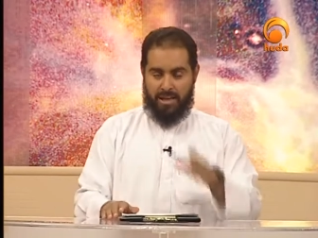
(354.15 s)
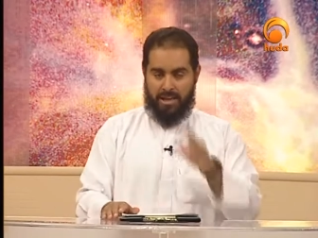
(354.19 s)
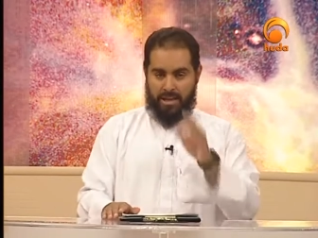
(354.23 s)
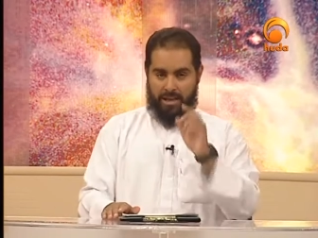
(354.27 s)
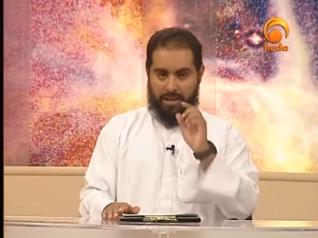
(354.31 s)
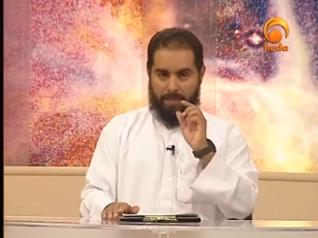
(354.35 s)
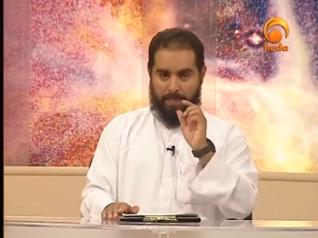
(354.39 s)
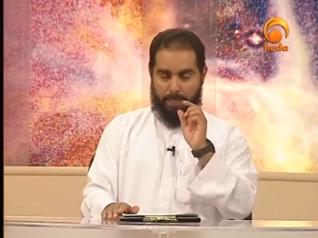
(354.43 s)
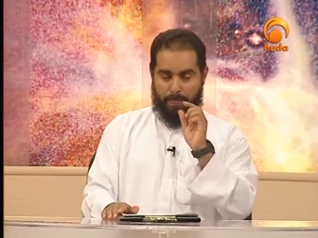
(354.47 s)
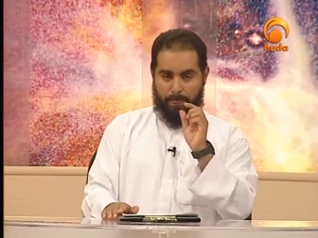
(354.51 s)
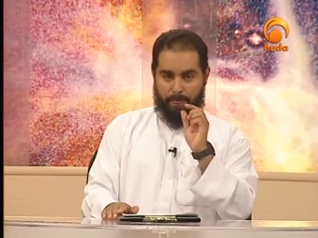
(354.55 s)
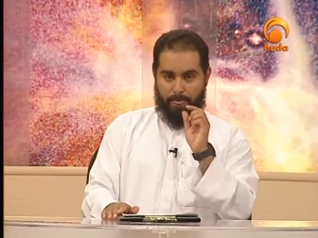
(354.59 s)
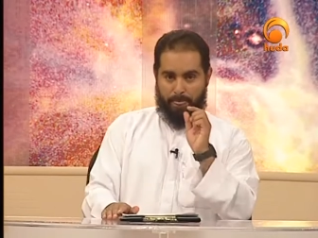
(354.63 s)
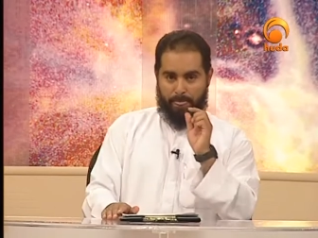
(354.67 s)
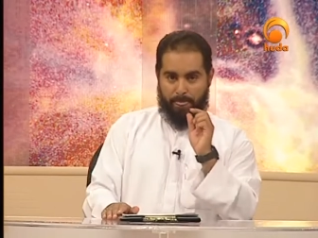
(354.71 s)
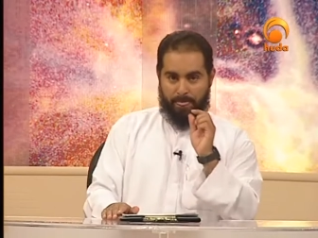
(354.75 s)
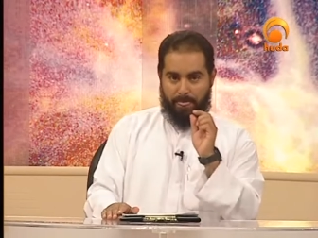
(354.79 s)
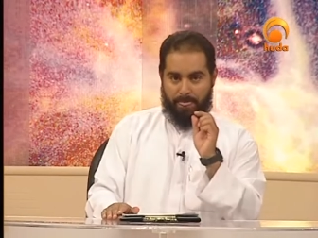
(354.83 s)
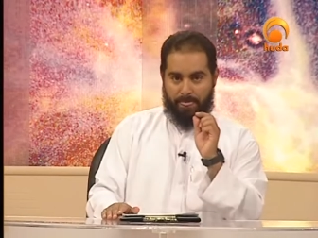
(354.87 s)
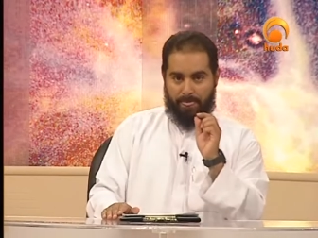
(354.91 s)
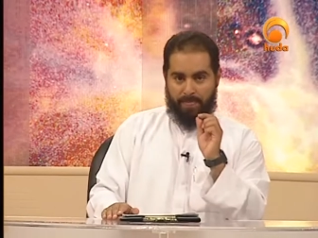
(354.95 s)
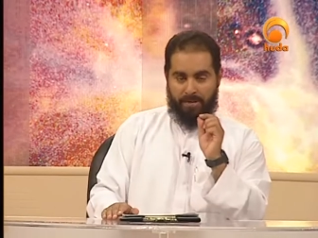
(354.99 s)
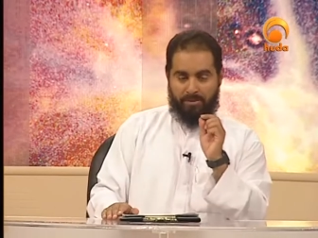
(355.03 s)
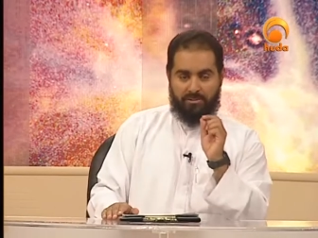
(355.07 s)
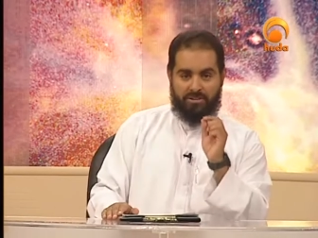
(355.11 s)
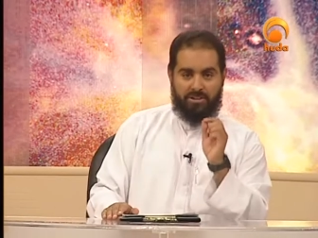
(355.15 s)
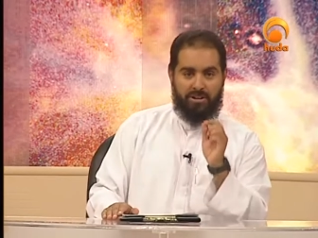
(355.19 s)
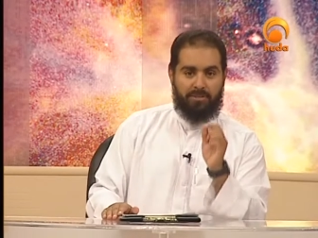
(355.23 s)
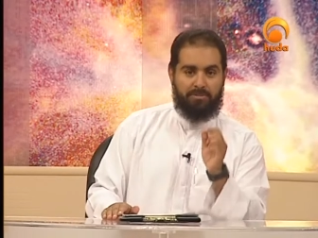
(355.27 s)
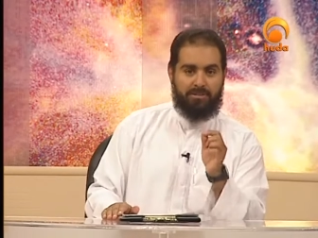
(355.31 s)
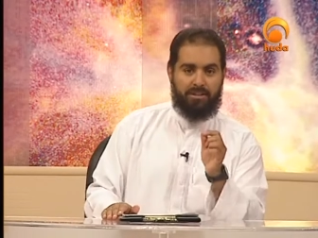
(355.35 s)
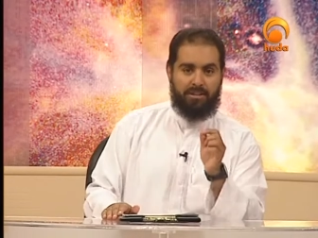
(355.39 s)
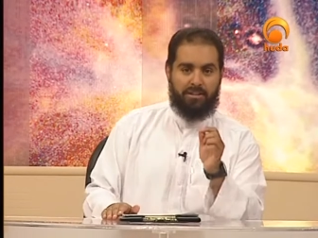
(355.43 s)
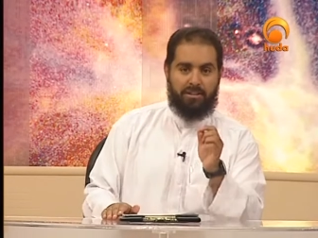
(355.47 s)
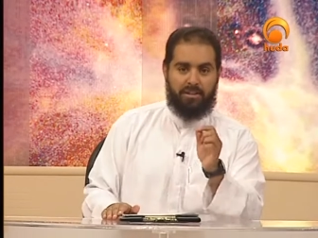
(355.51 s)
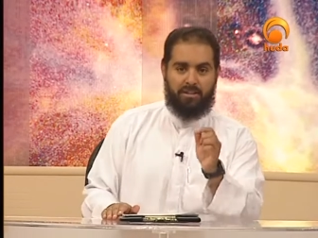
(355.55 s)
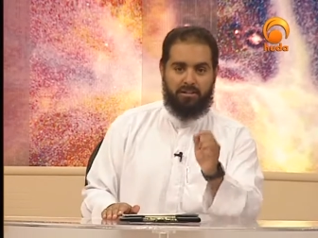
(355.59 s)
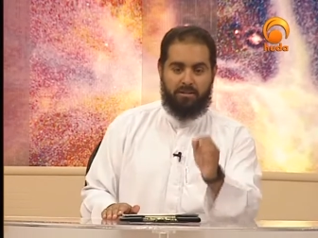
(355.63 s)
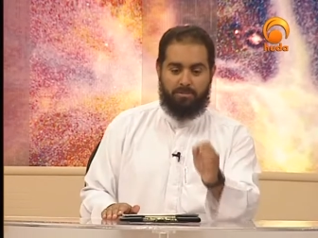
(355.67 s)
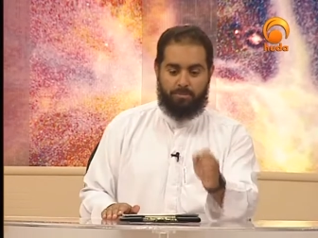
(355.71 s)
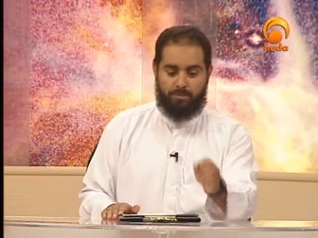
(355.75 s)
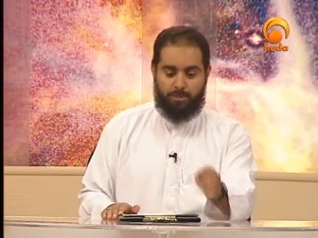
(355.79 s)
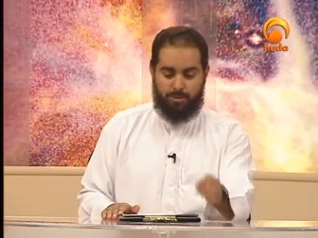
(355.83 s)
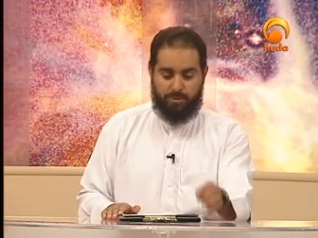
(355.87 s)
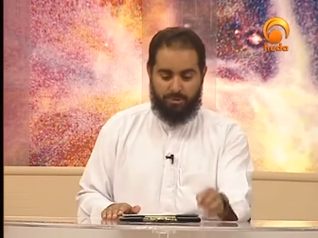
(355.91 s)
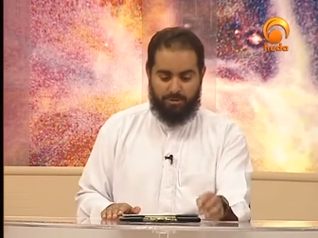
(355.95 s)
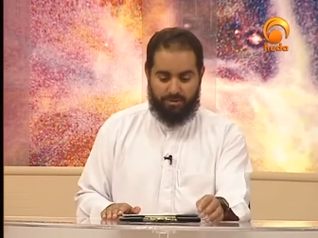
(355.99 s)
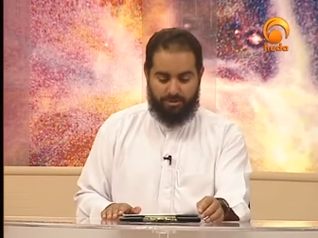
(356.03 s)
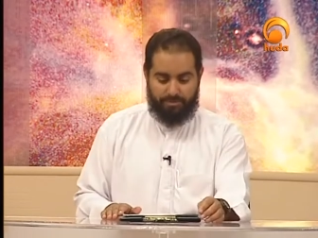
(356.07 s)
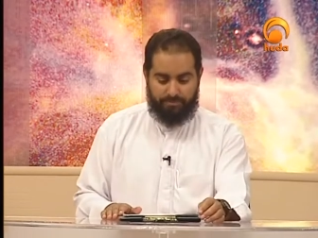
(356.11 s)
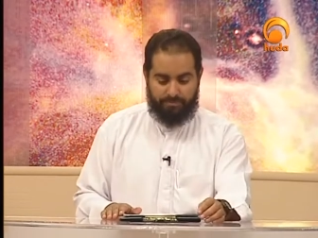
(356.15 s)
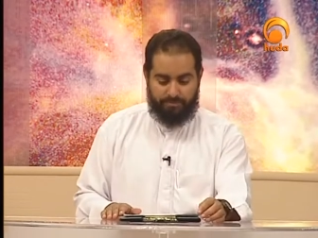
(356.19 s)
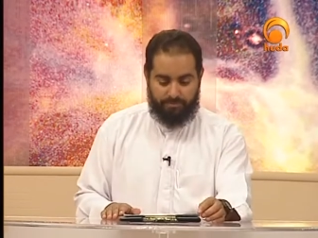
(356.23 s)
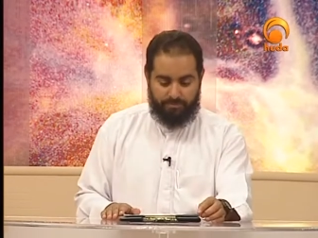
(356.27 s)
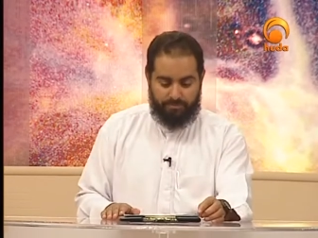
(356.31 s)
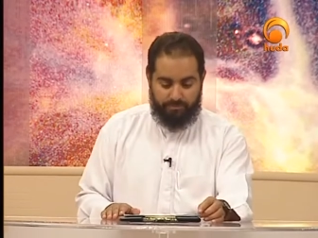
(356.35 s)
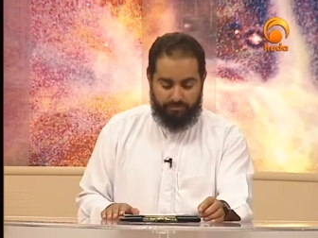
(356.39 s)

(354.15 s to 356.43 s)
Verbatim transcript: And there's something here important